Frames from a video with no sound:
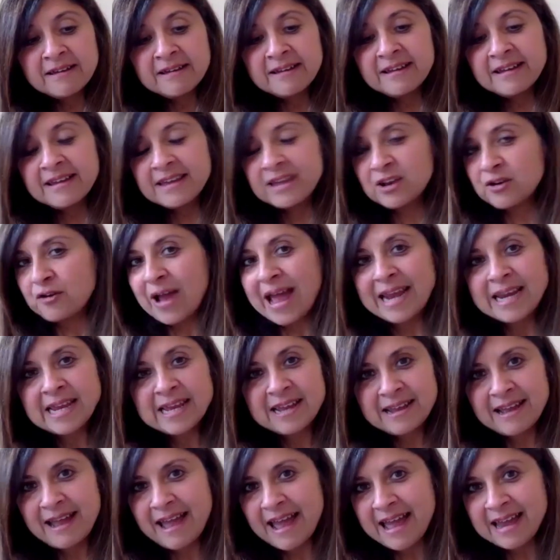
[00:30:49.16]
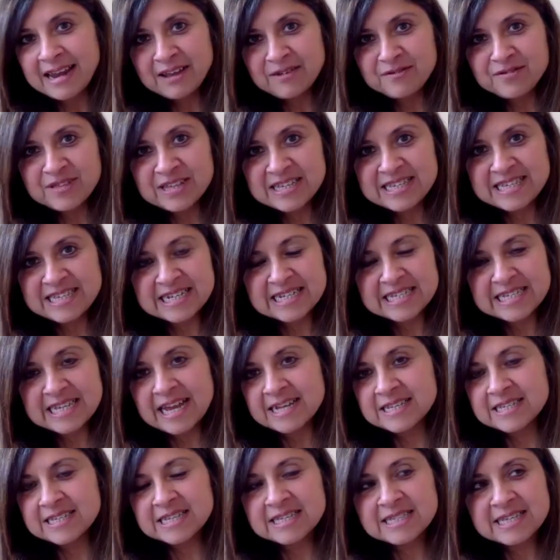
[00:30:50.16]
you know, any of the
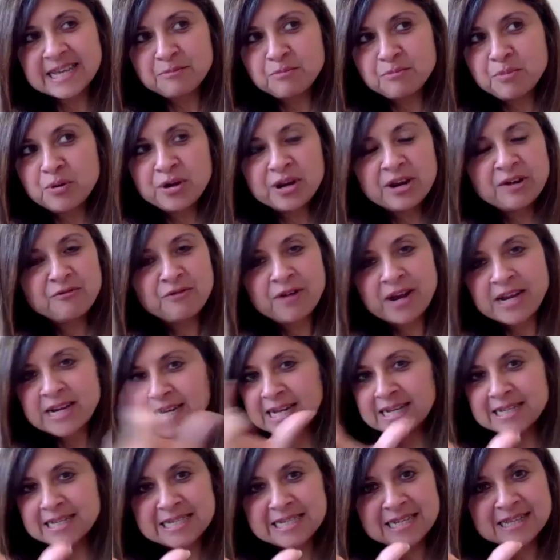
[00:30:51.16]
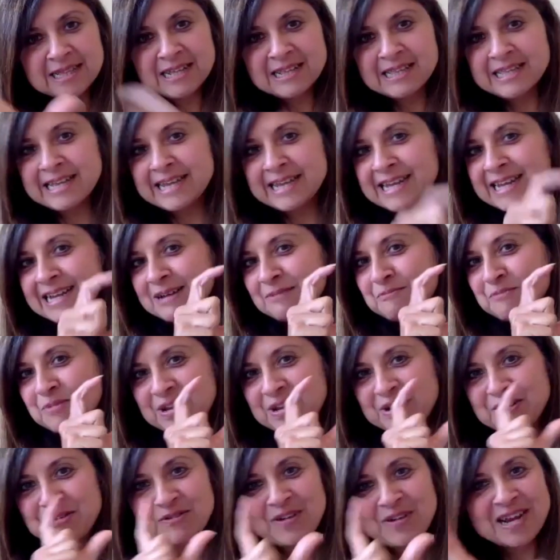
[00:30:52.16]
success, it's like, put it right next to the link, put
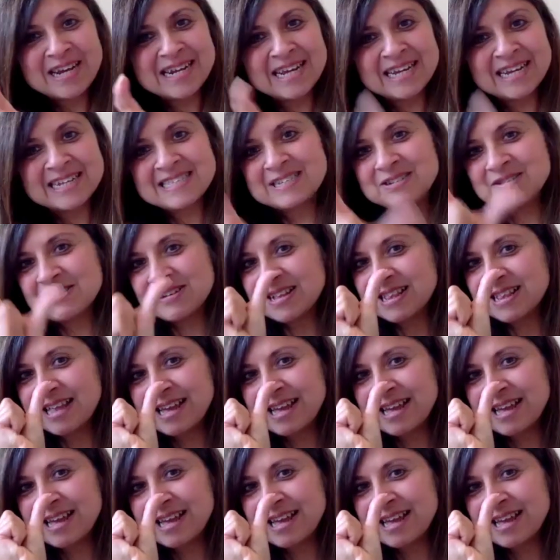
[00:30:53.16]
it right next to it.